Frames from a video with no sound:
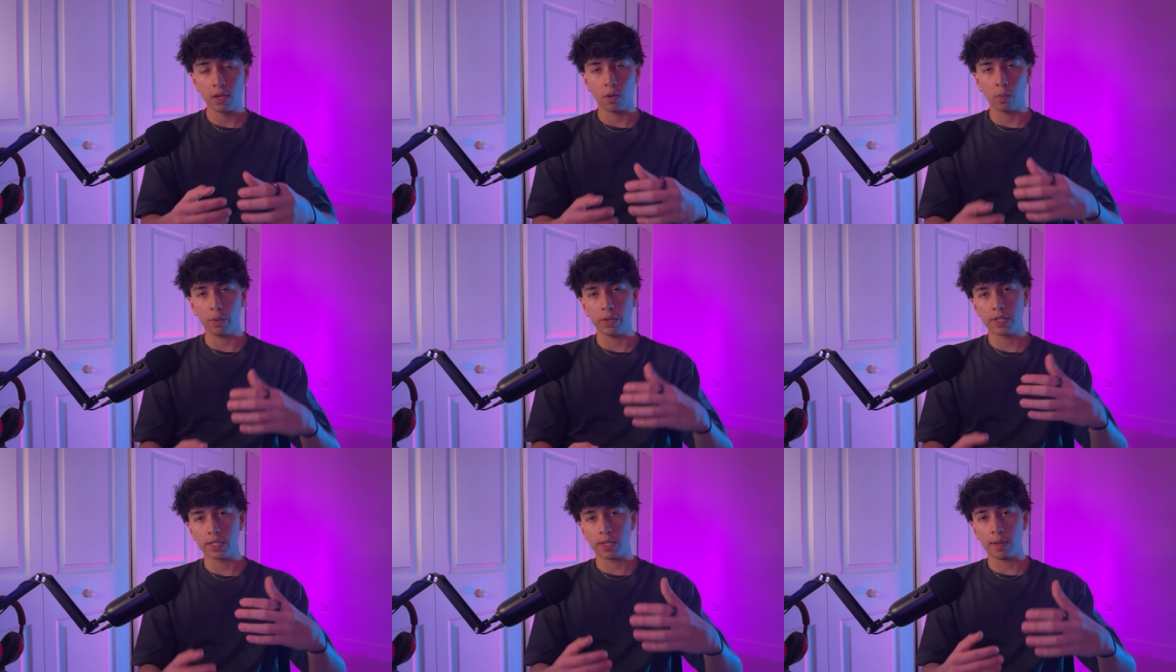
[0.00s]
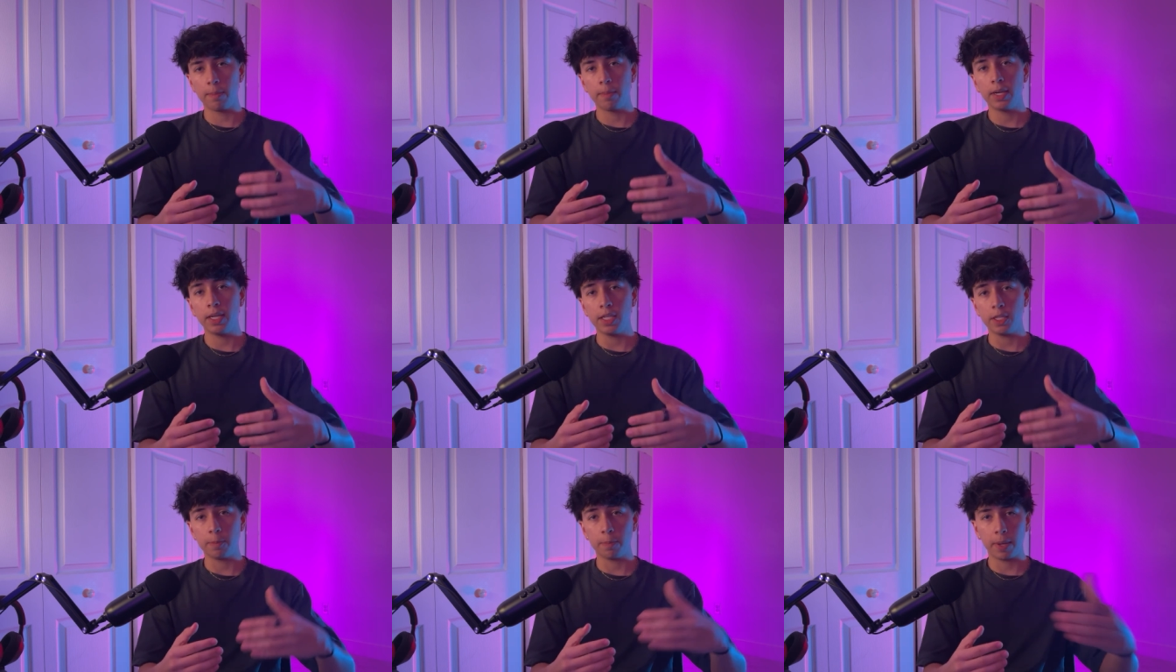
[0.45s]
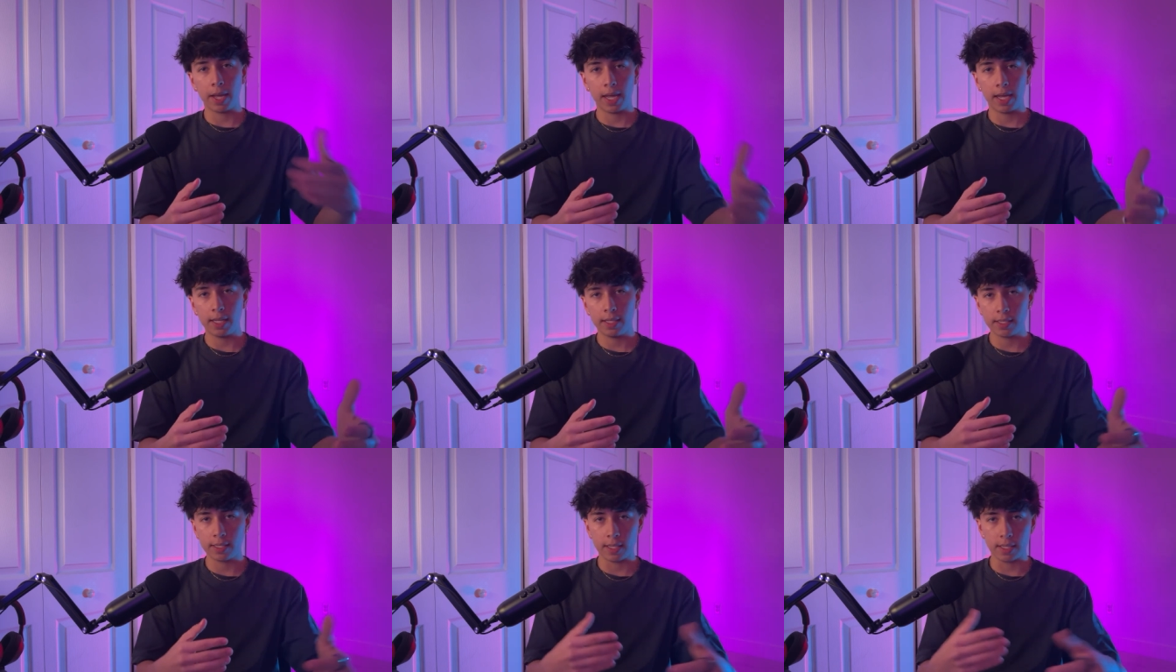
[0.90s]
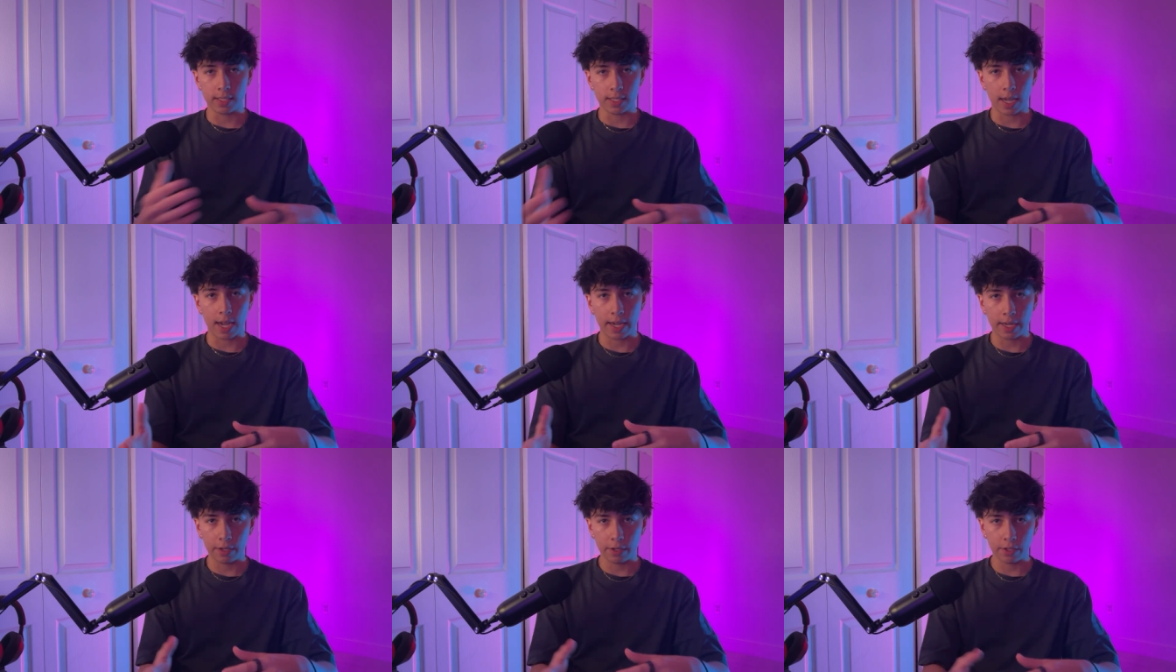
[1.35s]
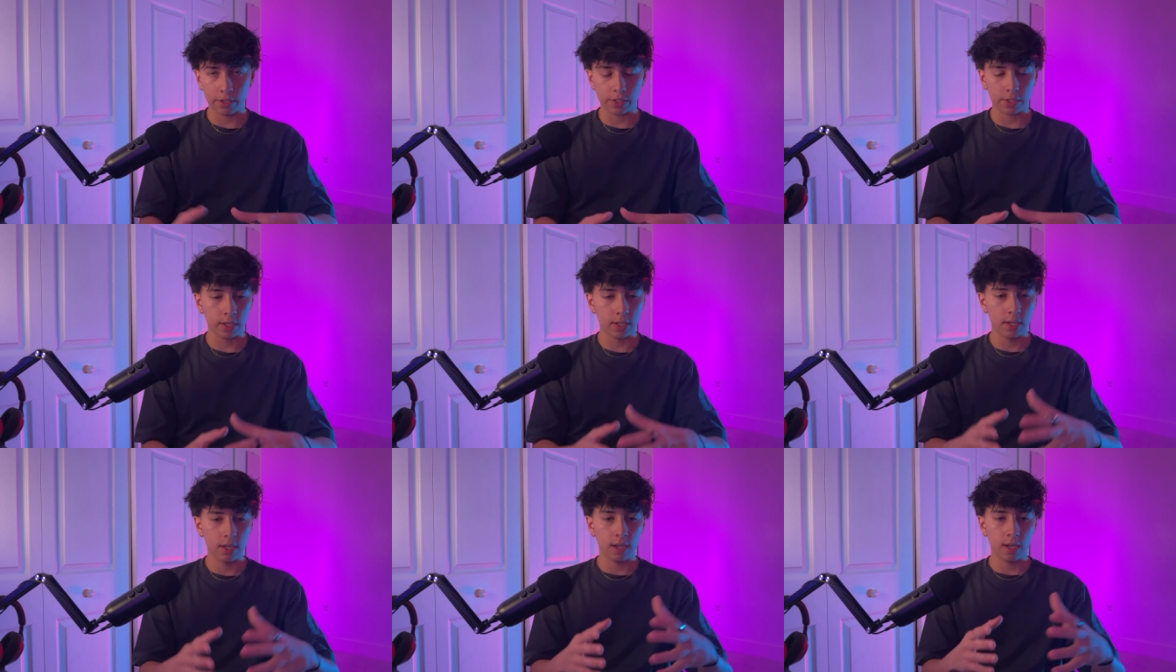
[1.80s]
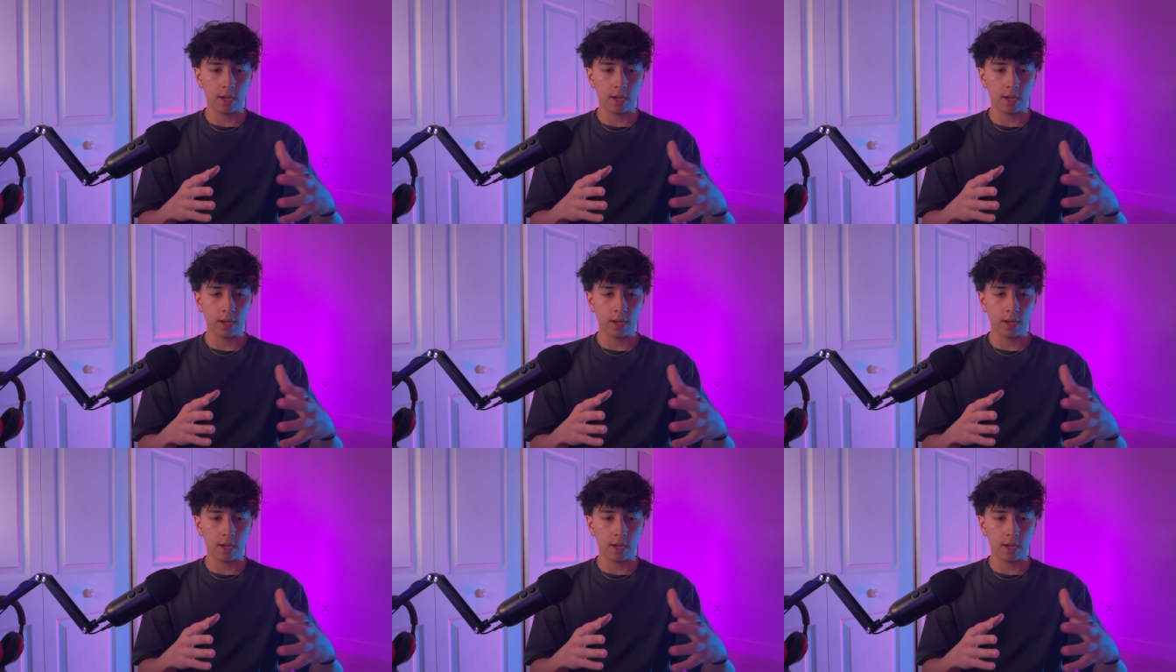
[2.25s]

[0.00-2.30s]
with somebody's pains, desires,